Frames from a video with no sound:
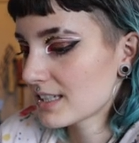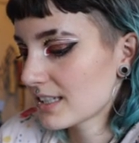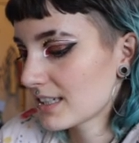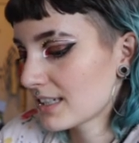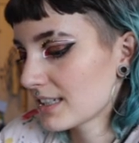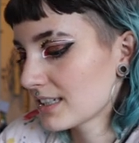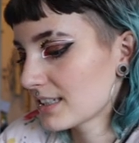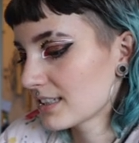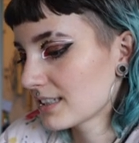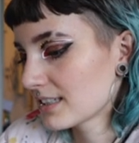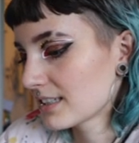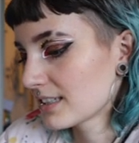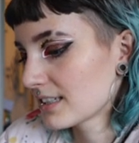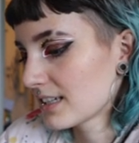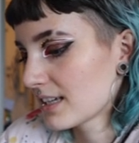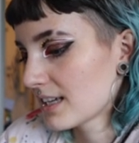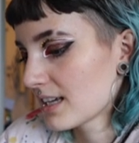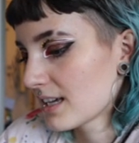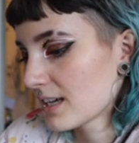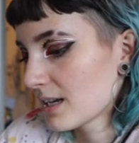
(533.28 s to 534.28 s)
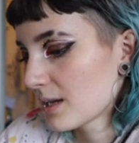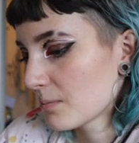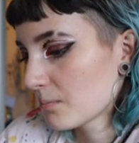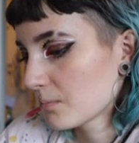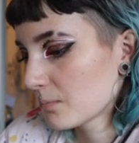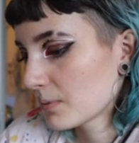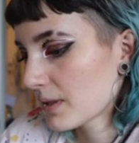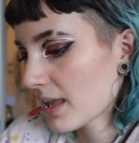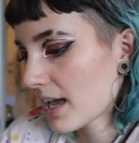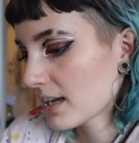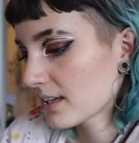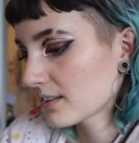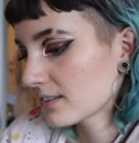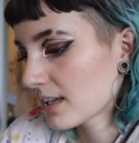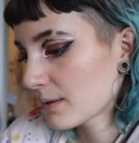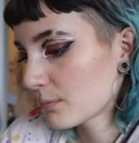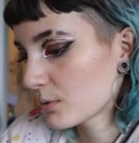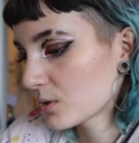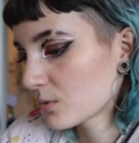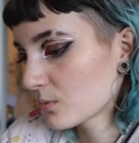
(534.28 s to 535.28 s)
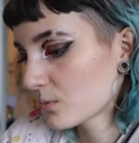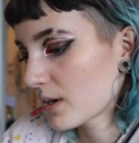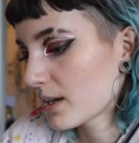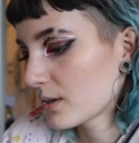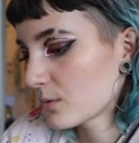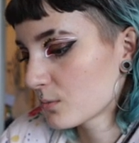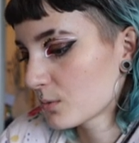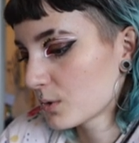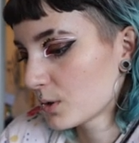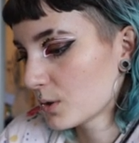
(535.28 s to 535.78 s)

it. Black Leopard, Red